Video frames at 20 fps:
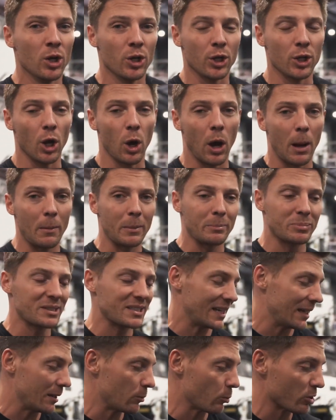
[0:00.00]
You know, I'm
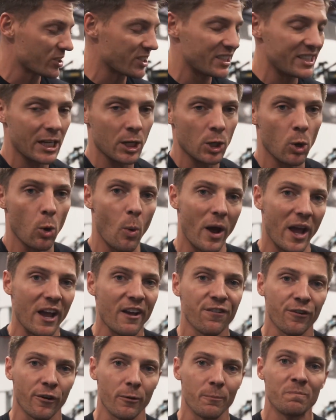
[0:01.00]
saying we're sticking away
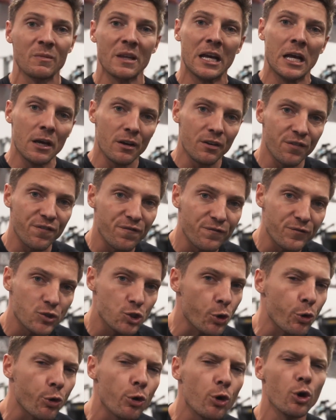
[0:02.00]
from
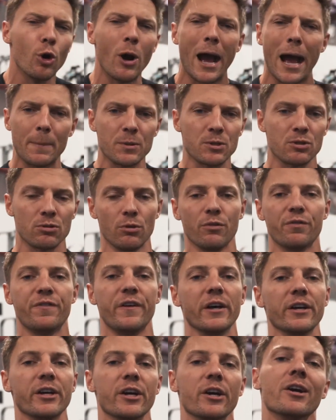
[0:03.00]
true absolute
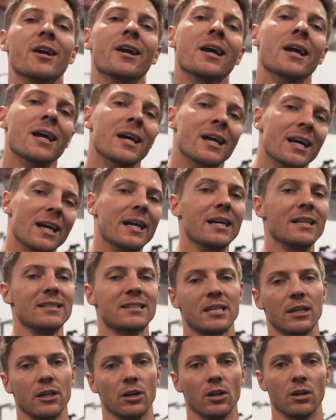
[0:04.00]
failure
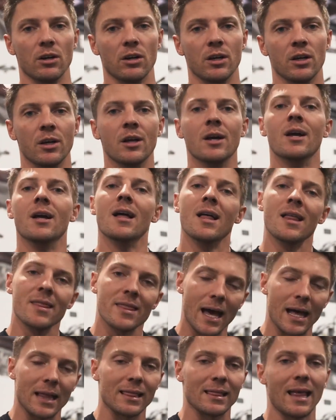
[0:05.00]
until
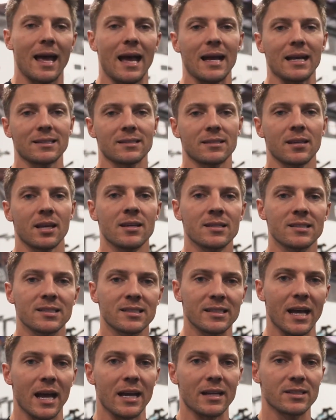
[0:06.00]
that last
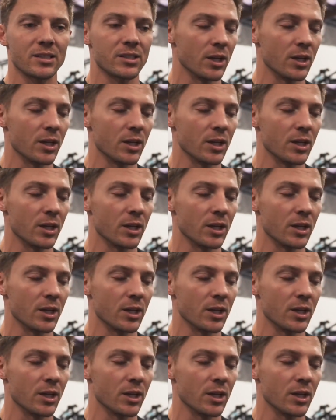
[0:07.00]
set.